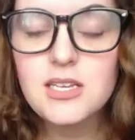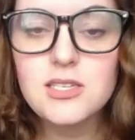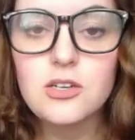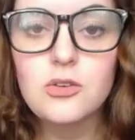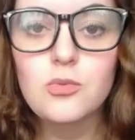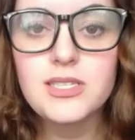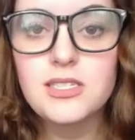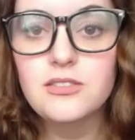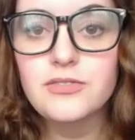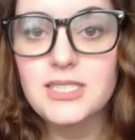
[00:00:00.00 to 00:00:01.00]
So once
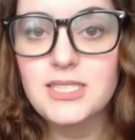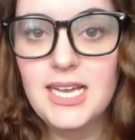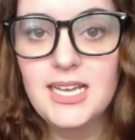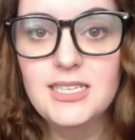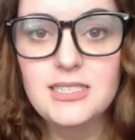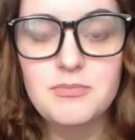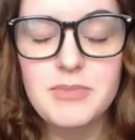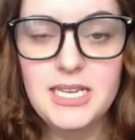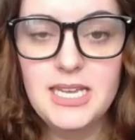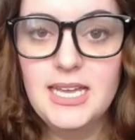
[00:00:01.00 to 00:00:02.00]
you've contained,
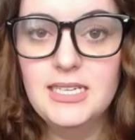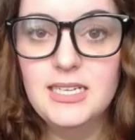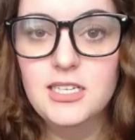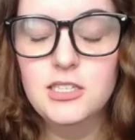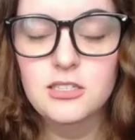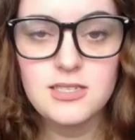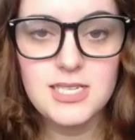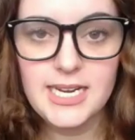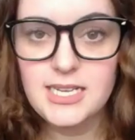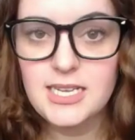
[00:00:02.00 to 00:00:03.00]
mitigated, you're
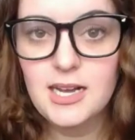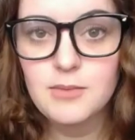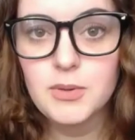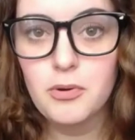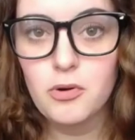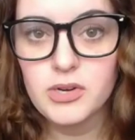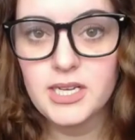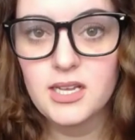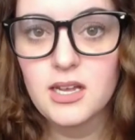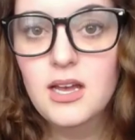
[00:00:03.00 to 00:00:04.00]
deciding on
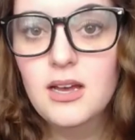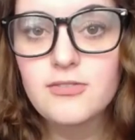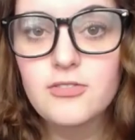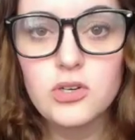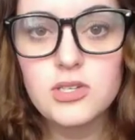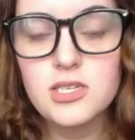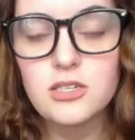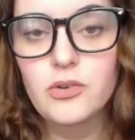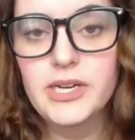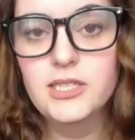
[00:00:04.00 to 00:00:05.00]
reporting, of course, you're
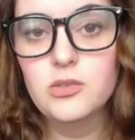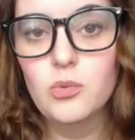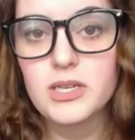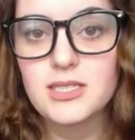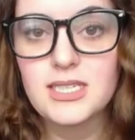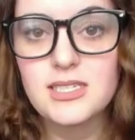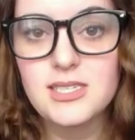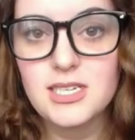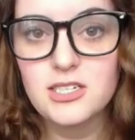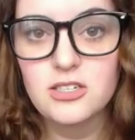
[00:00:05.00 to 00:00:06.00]
going to want to
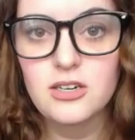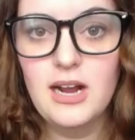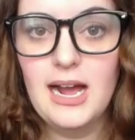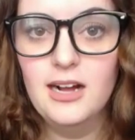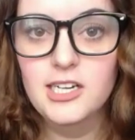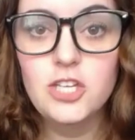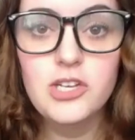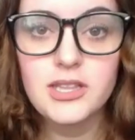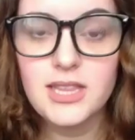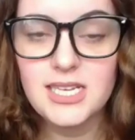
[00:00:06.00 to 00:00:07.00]
consider how do you
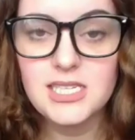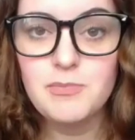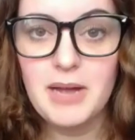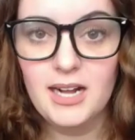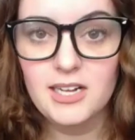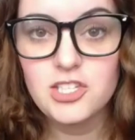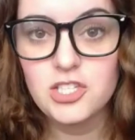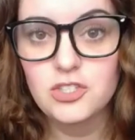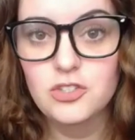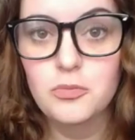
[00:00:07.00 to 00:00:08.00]
get things back
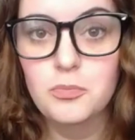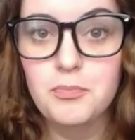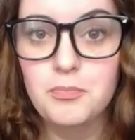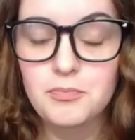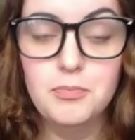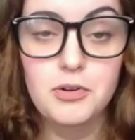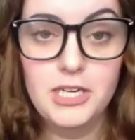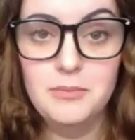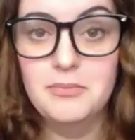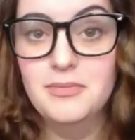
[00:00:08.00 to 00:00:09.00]
to
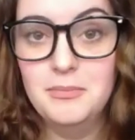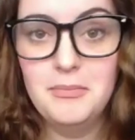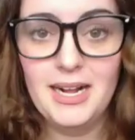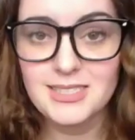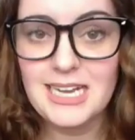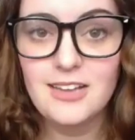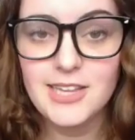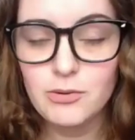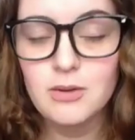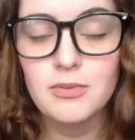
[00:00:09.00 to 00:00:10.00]
putting them back to how
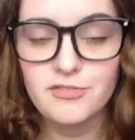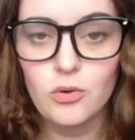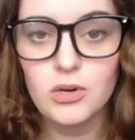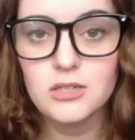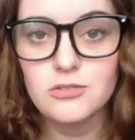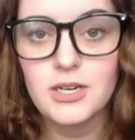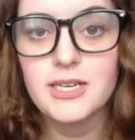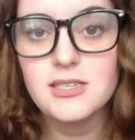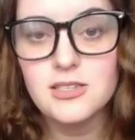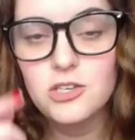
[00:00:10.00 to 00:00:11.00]
they were before,
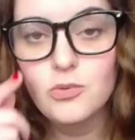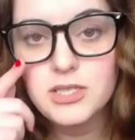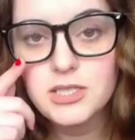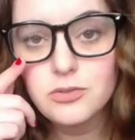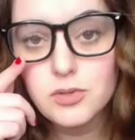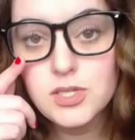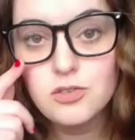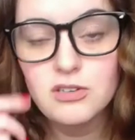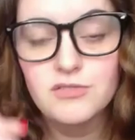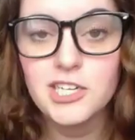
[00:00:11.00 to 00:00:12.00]
right? So you want to
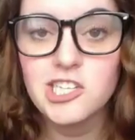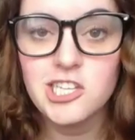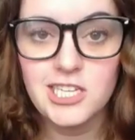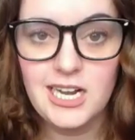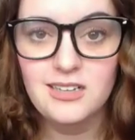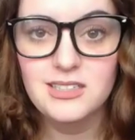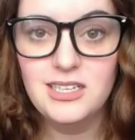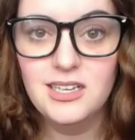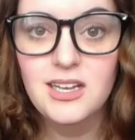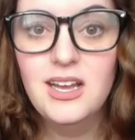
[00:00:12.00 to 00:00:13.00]
restore
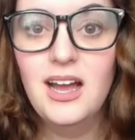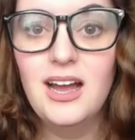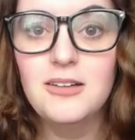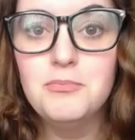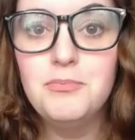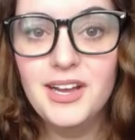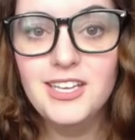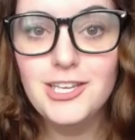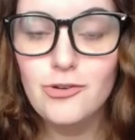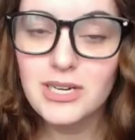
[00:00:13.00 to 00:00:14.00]
functionality, um,
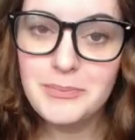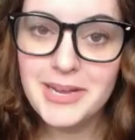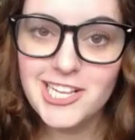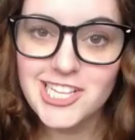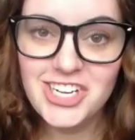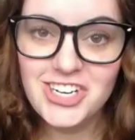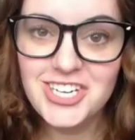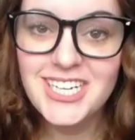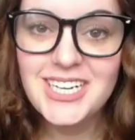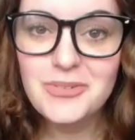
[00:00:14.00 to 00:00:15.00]
but you want to make
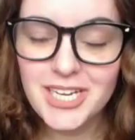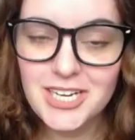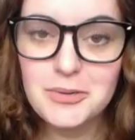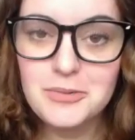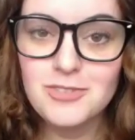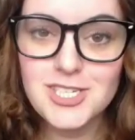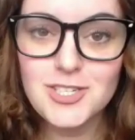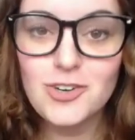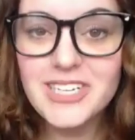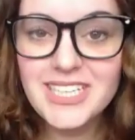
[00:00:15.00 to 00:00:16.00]
sure when you're
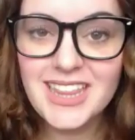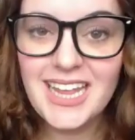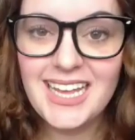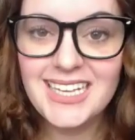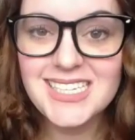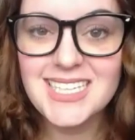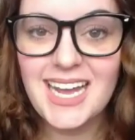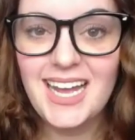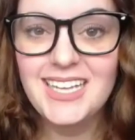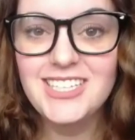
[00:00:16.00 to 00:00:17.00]
restoring things
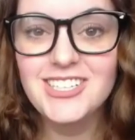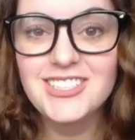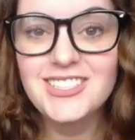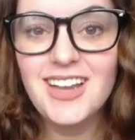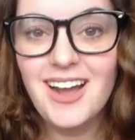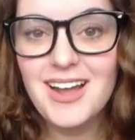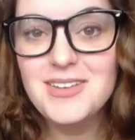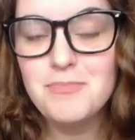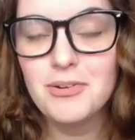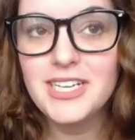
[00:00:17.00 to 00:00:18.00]
that you're
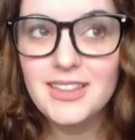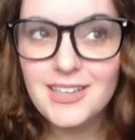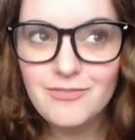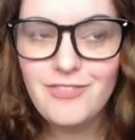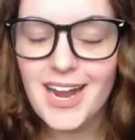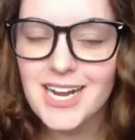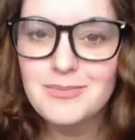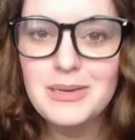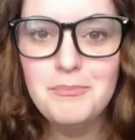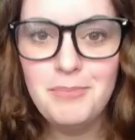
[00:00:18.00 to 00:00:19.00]
not putting the environment